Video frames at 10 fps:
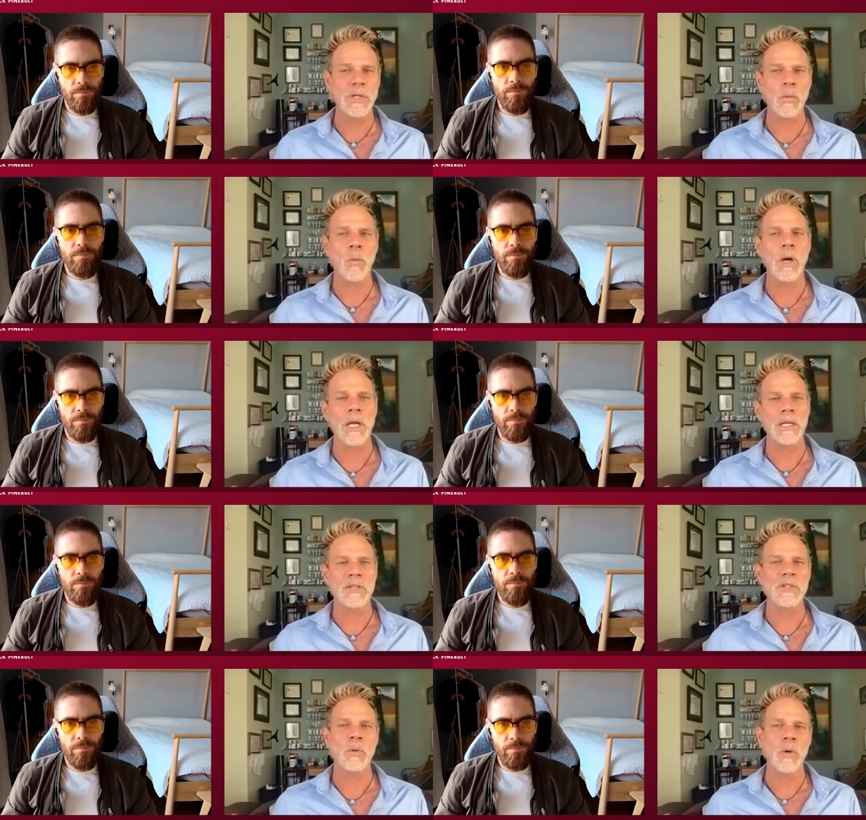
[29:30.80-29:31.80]
Speaker 1: you're wanting
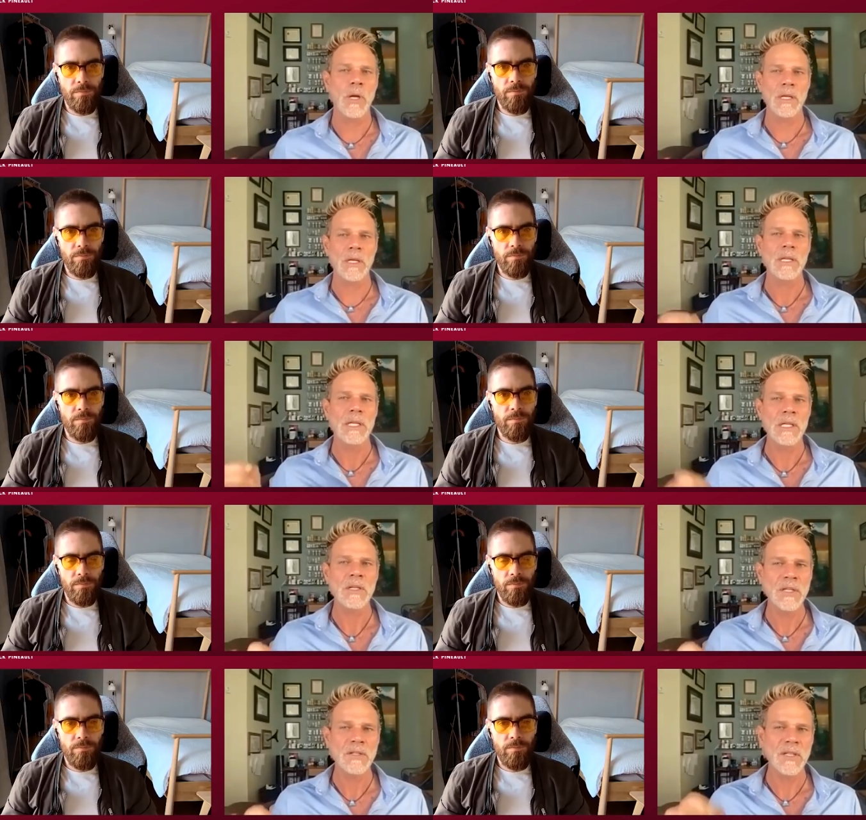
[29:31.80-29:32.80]
is you're wanting it,
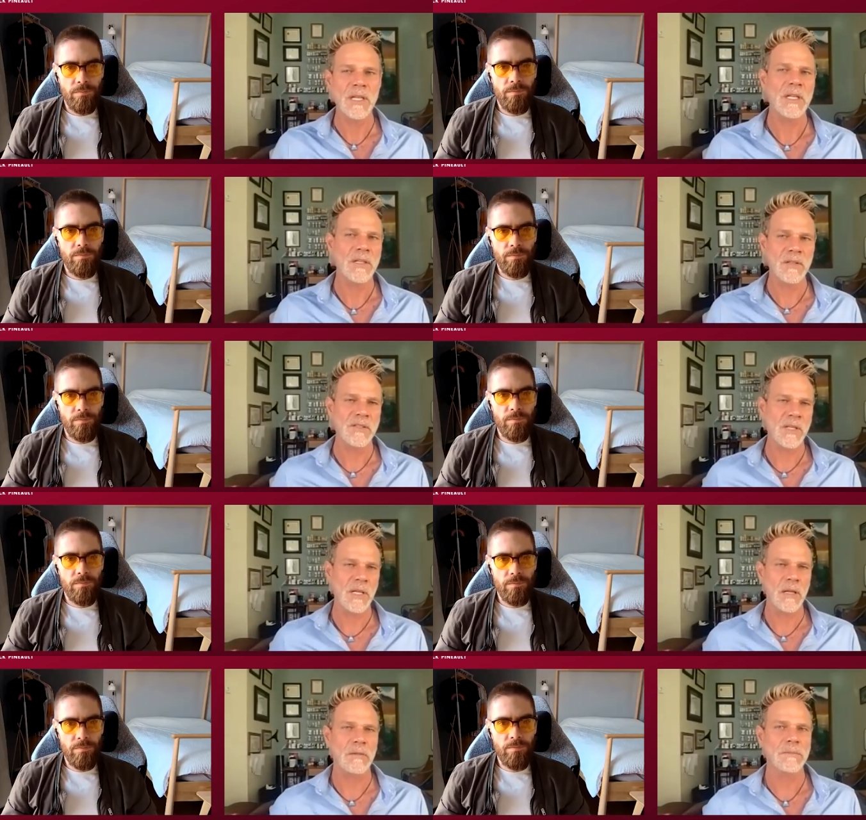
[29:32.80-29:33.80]
it to get into the
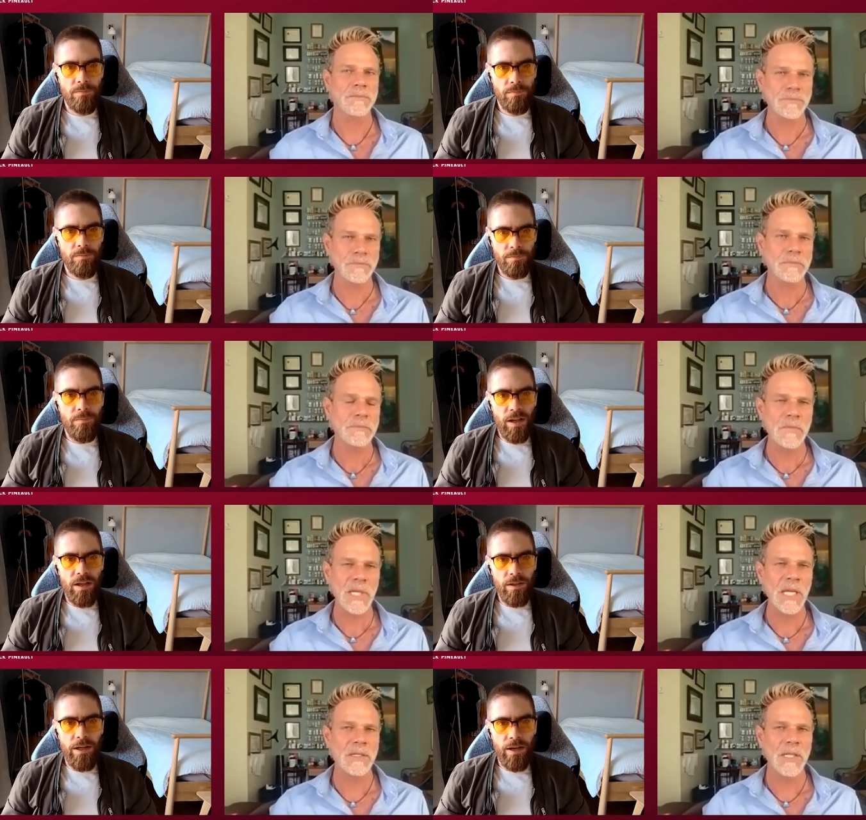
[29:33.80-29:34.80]
cell
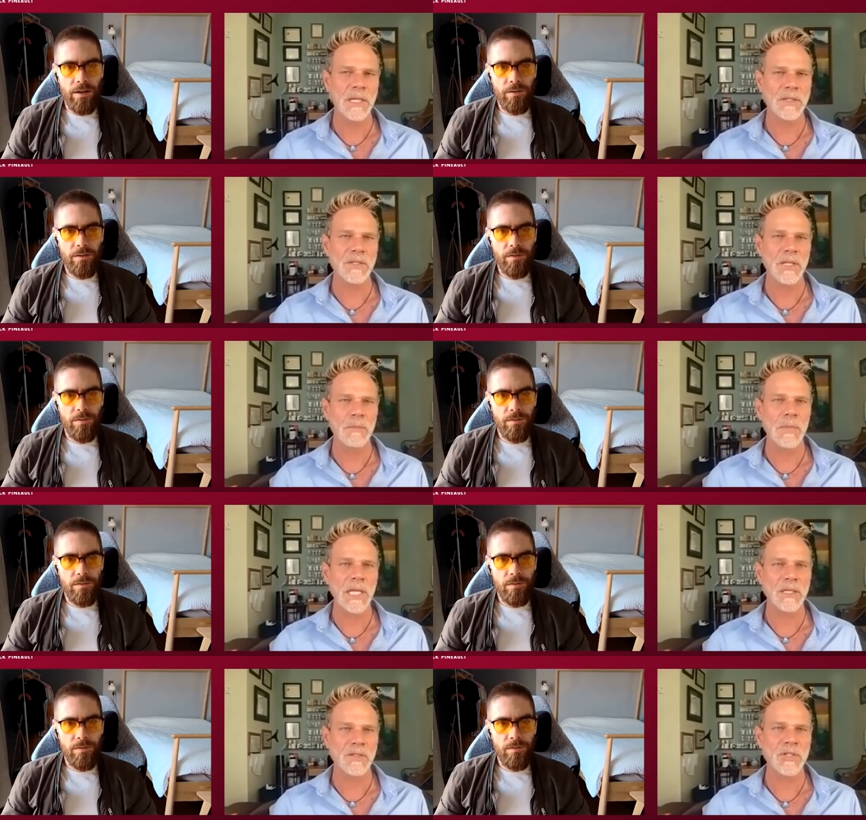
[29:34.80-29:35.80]
and get yeah. its and
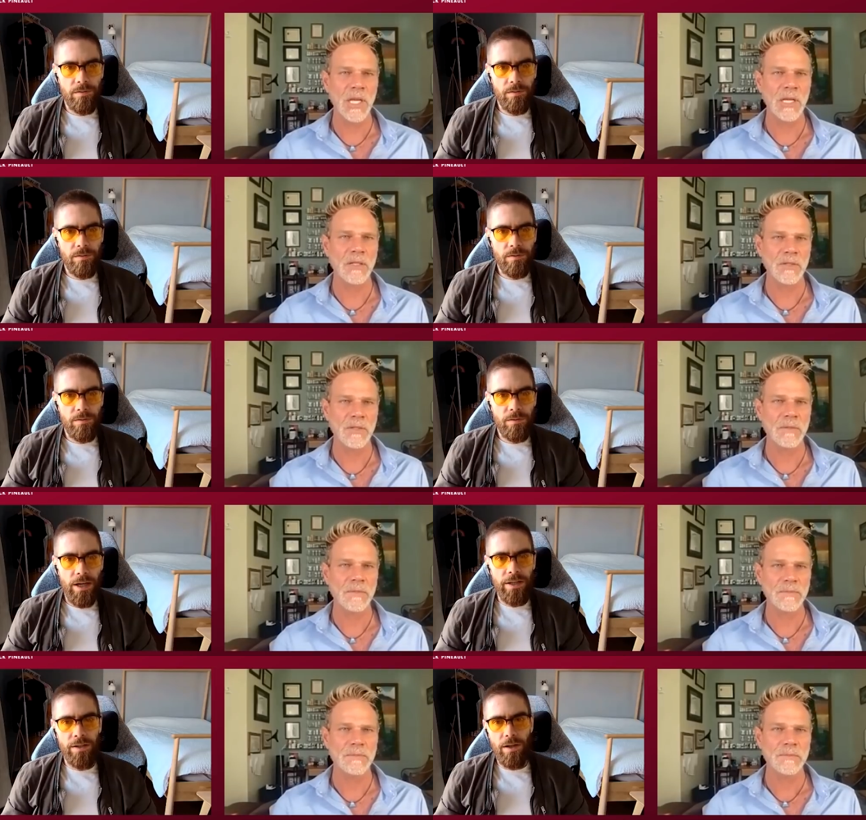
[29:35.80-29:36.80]
make its change
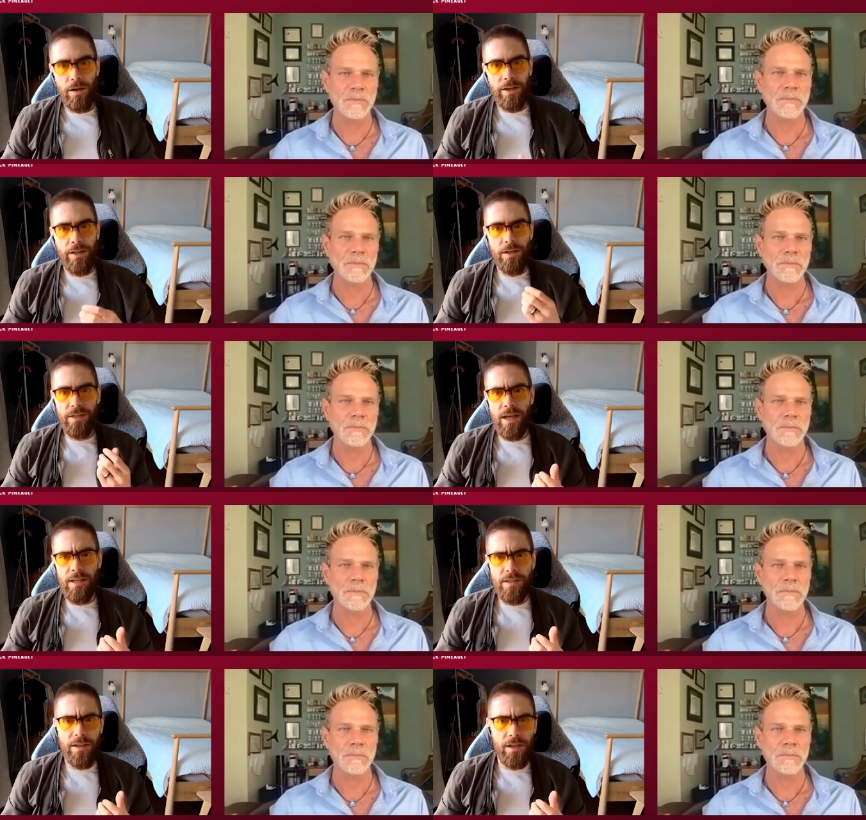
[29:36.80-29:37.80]
Speaker 2: and in a
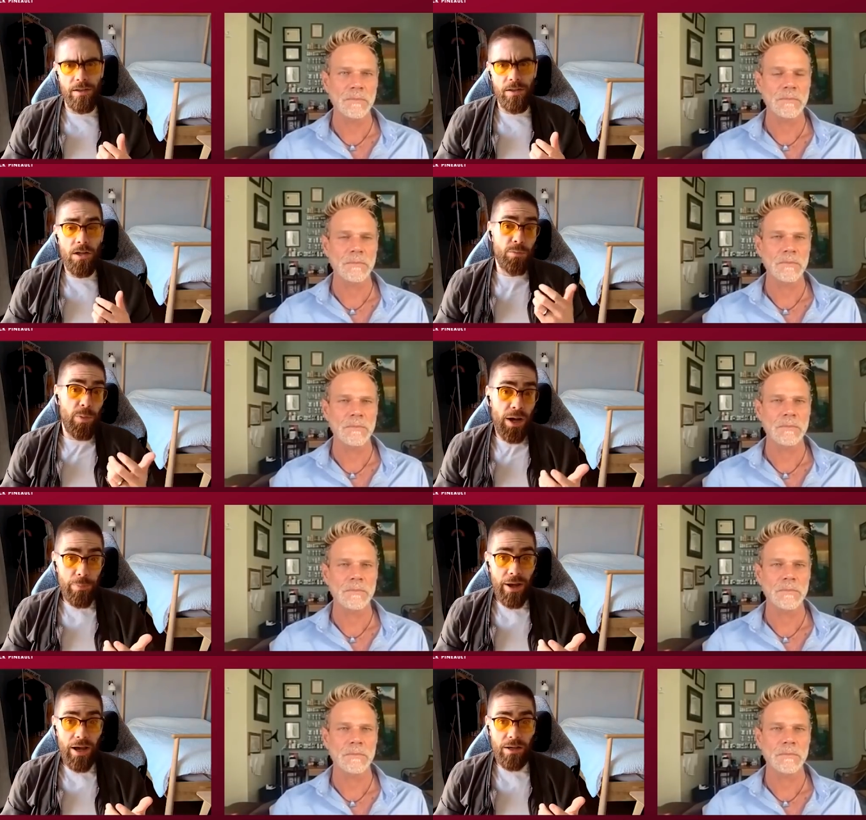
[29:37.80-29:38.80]
sense it, it does
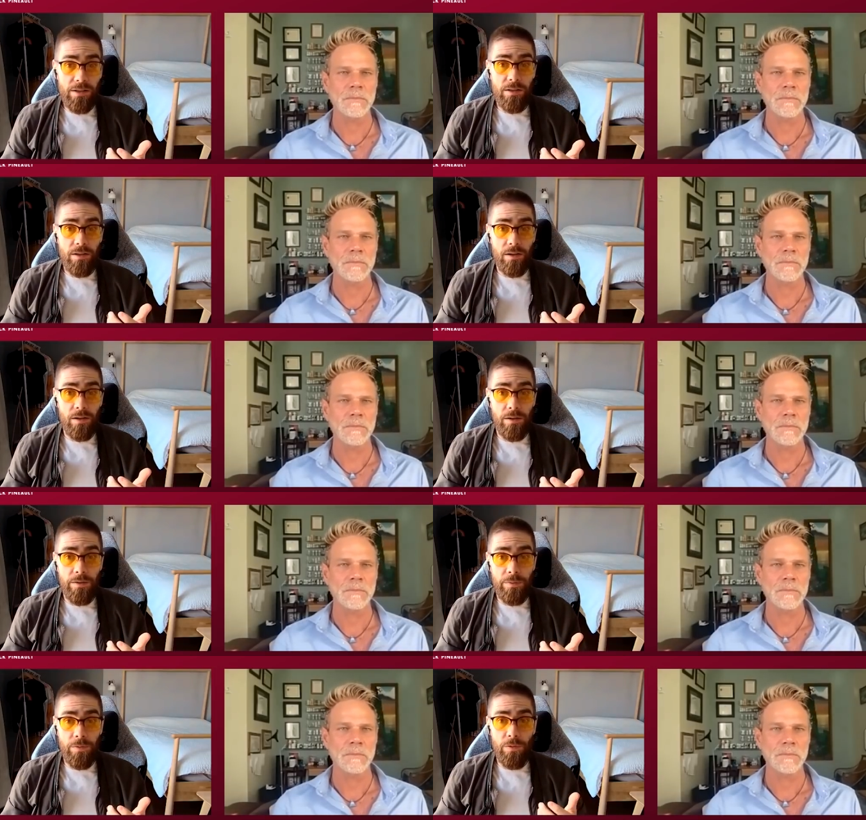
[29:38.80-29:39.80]
bypass
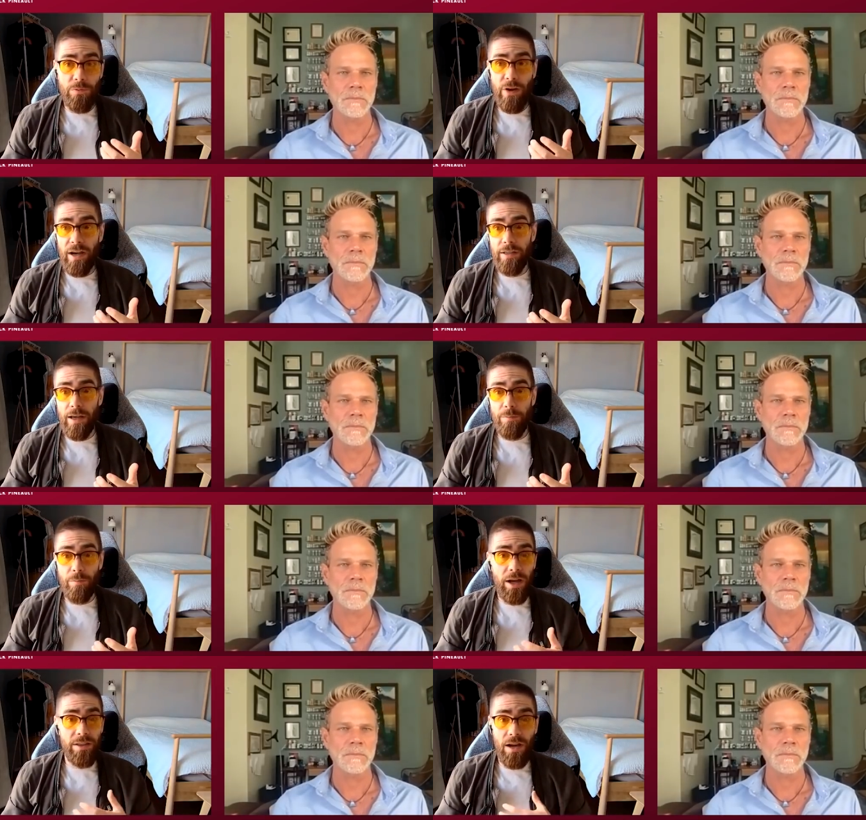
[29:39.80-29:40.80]
um, the fact
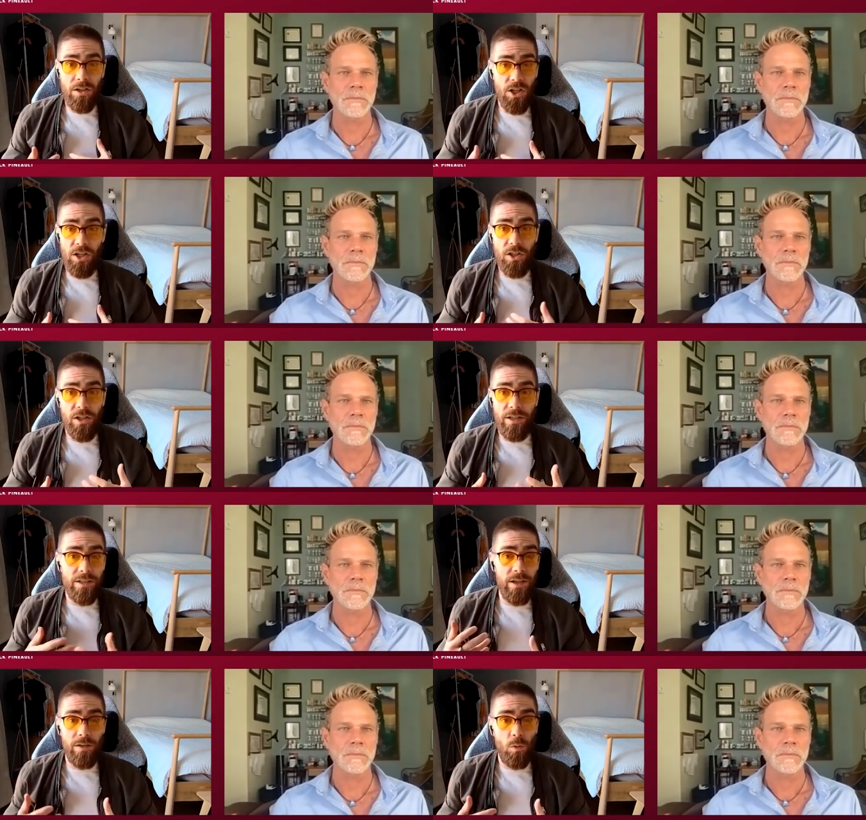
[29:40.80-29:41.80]
that my digestion
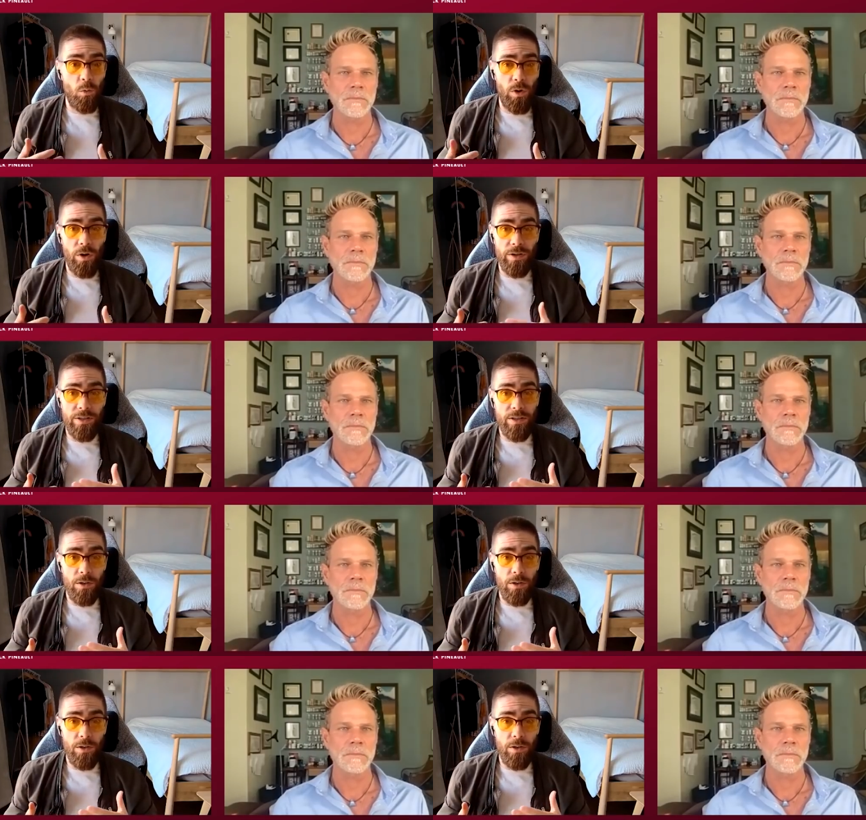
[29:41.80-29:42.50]
isn't where it's